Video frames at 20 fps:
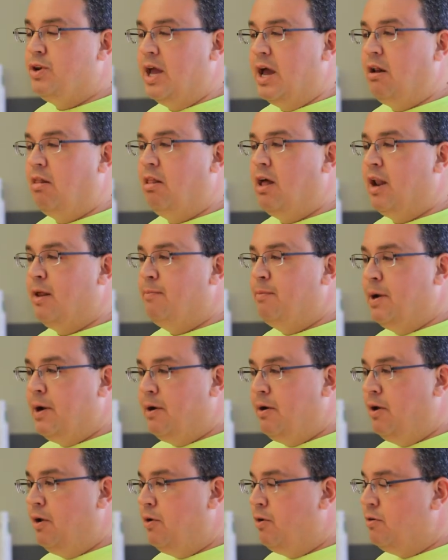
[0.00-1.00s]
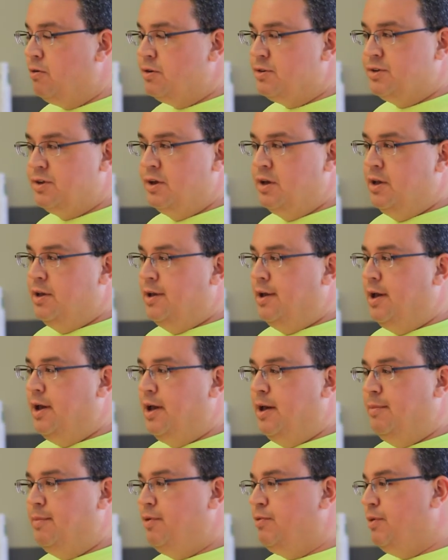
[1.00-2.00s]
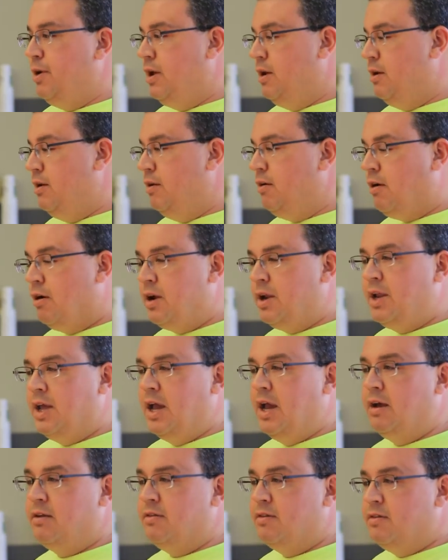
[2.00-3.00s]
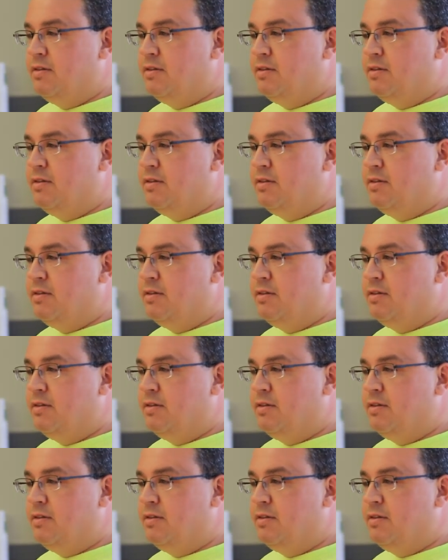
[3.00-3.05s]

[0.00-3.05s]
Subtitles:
down a lot of barriers between architects and